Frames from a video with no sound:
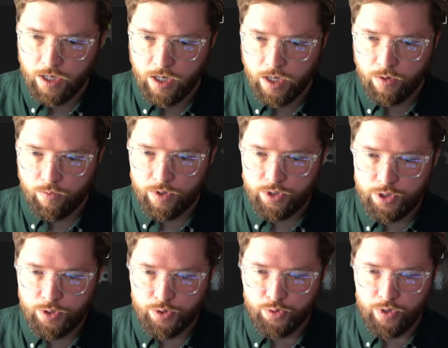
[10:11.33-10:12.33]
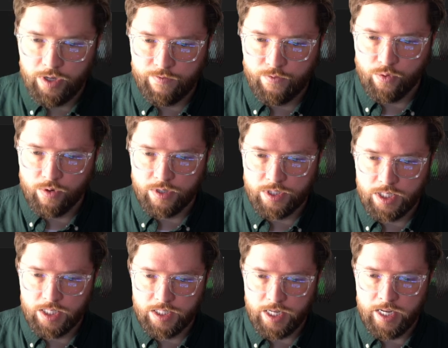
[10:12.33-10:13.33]
1, 2, 3, 4,
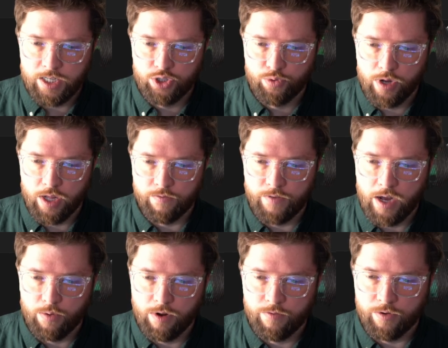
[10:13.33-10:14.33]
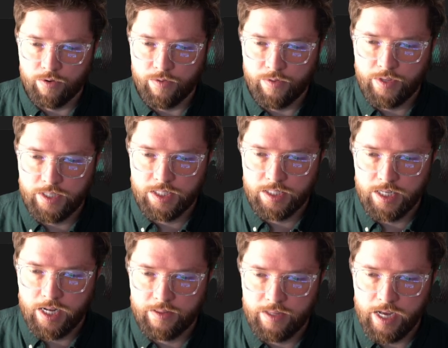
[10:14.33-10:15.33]
6, and 12. However, this is
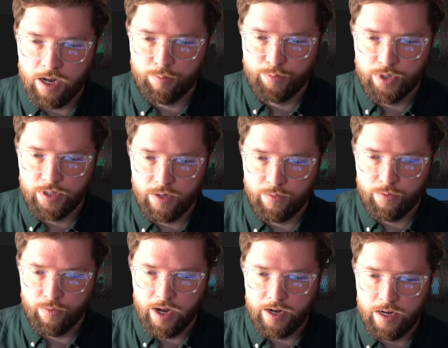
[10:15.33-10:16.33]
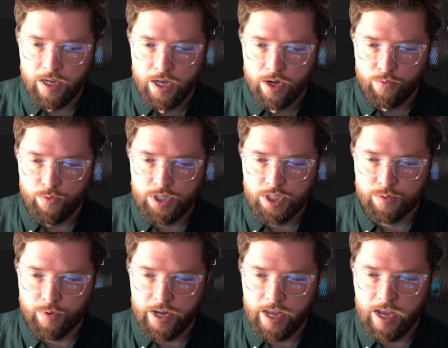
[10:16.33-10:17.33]
not the output that we want. We just
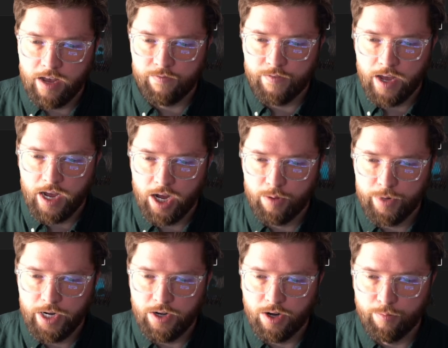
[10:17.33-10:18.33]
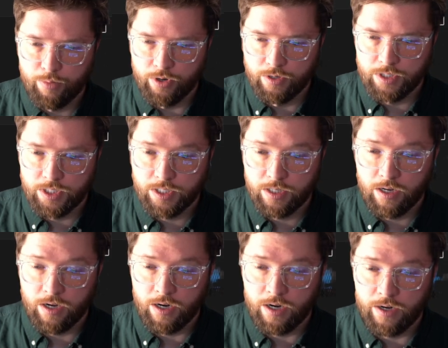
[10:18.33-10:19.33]
want to have how many numbers
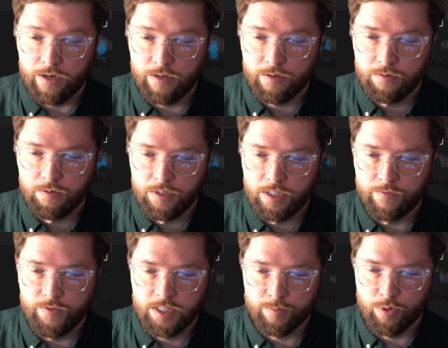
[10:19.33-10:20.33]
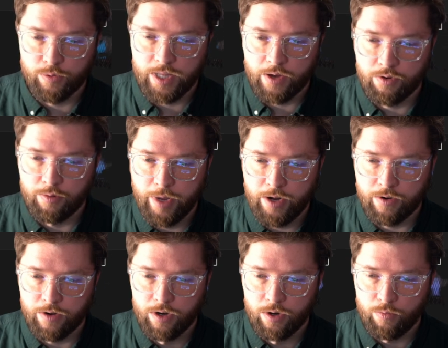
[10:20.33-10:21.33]
are divisible without a
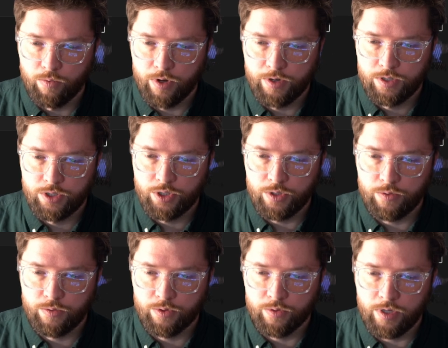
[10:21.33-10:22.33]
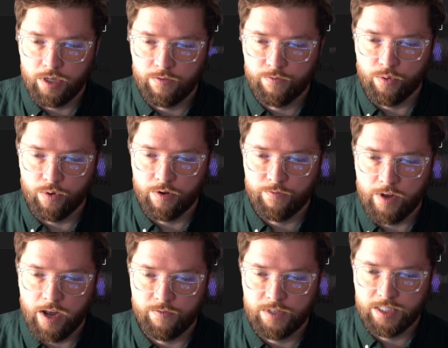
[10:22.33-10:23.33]
remainder. 1, 2, 3, 4,
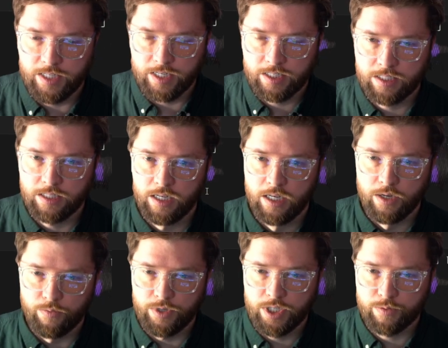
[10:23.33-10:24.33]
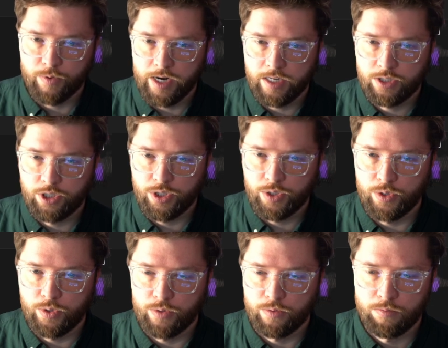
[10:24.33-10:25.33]
5, 6. We just want it to